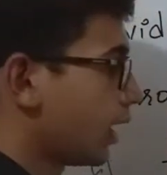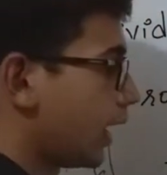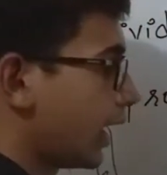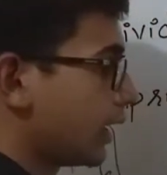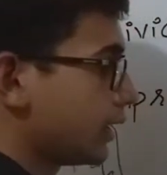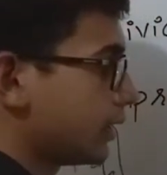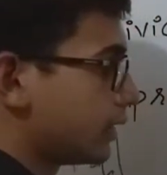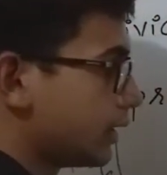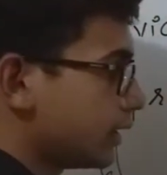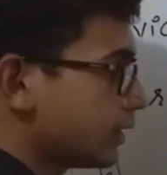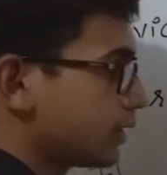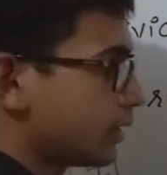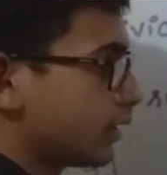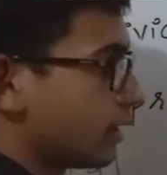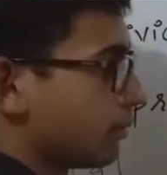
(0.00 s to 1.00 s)
and
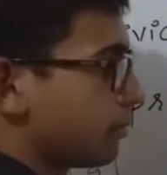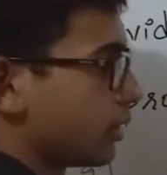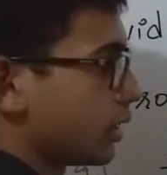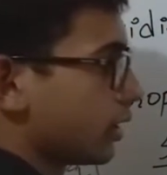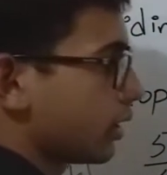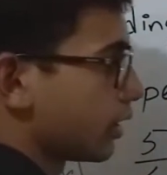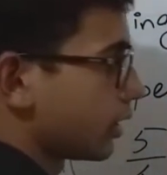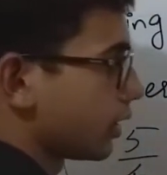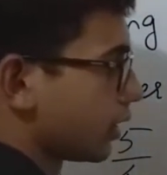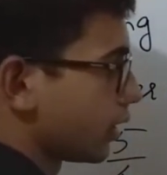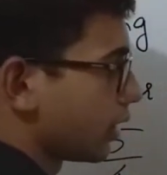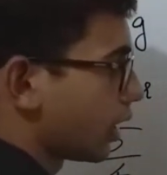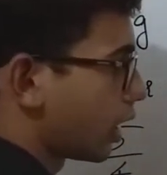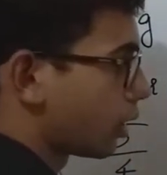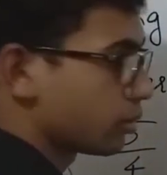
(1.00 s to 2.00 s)
this number
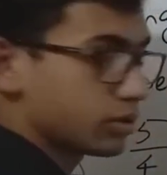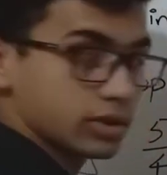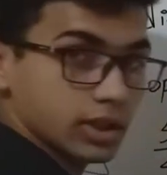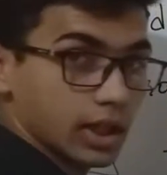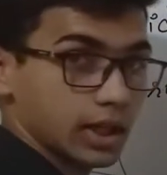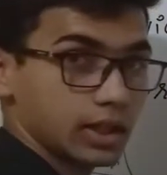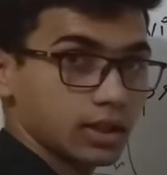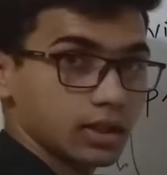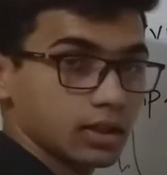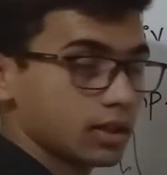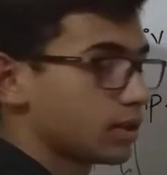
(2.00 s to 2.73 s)
outside,